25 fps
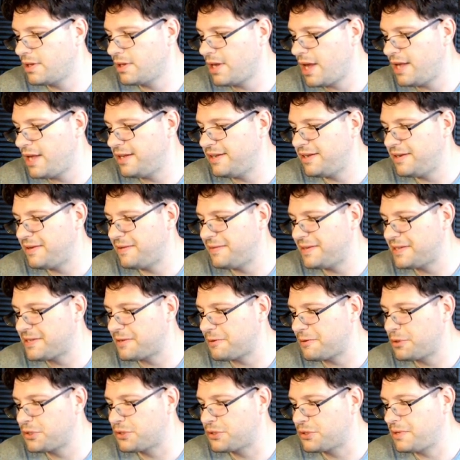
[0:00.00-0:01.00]
it's
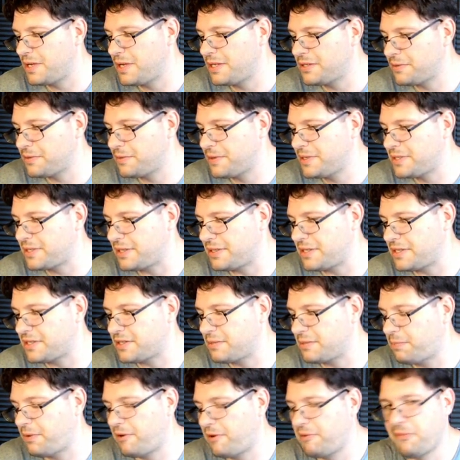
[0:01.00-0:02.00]
always a
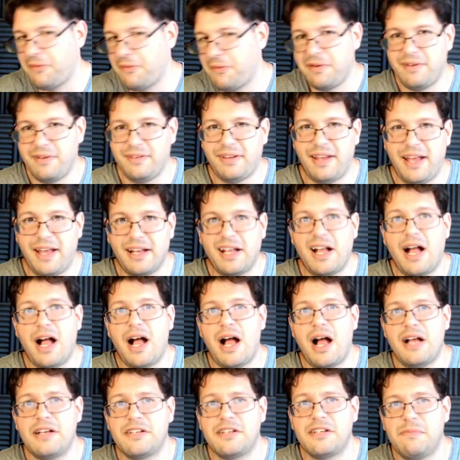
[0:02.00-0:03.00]
disappointment when you're like,
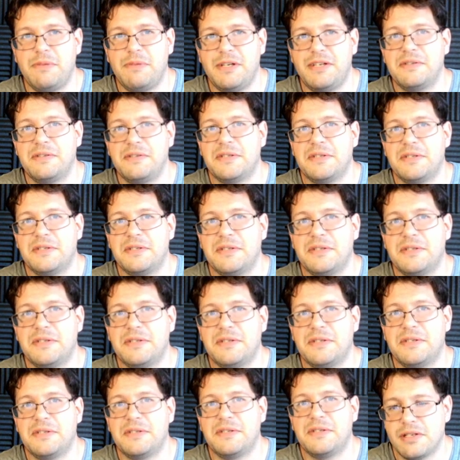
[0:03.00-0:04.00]
I should be doing something
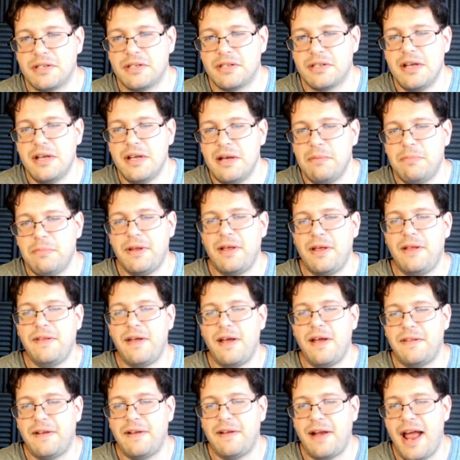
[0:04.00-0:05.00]
else. But on
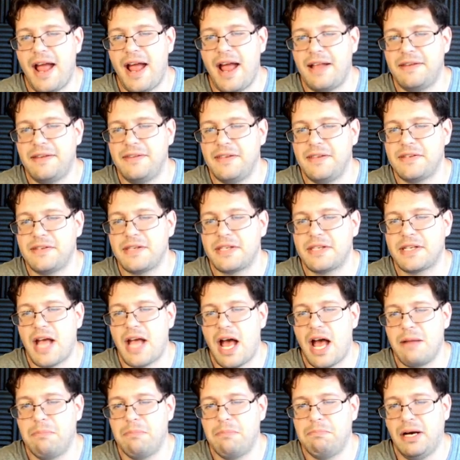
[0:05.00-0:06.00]
the other hand, this is
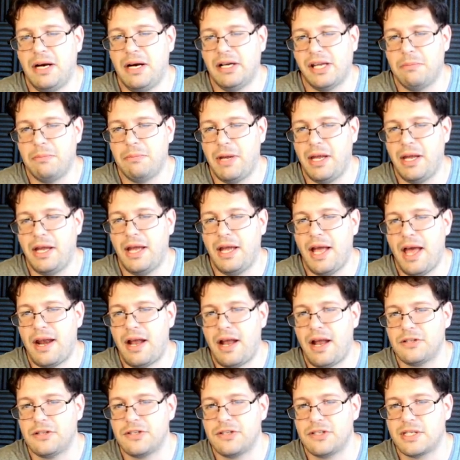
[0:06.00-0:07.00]
kind of bugging me,
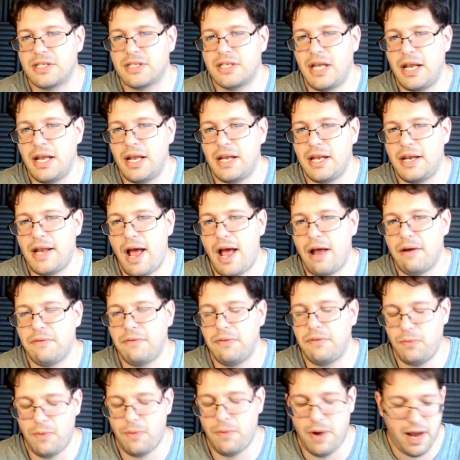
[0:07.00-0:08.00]
and I'll just get it out of
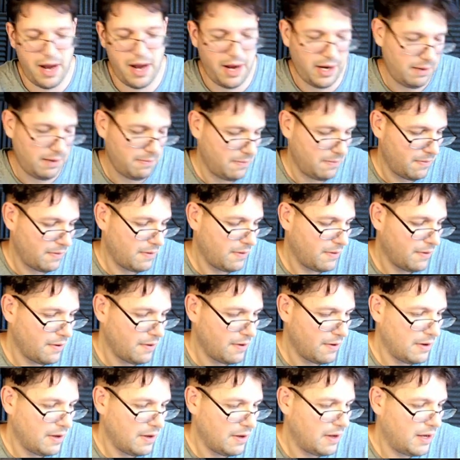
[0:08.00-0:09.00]
the way.
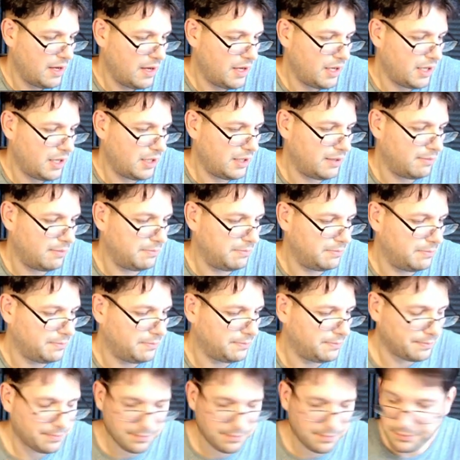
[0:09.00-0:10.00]
Another
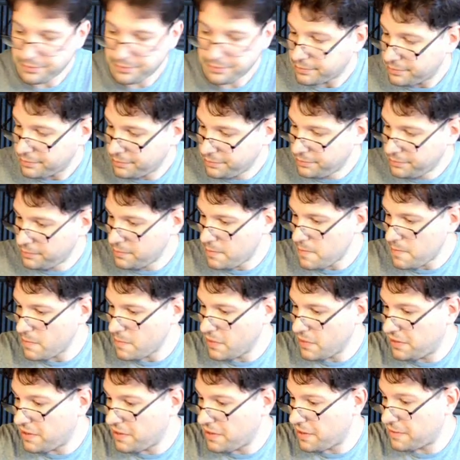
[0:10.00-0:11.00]

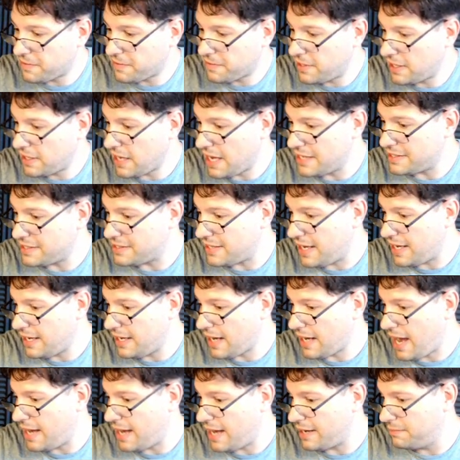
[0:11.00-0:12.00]
thing I did,
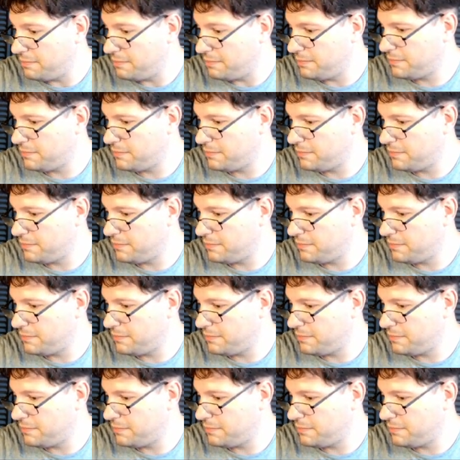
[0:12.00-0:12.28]
I've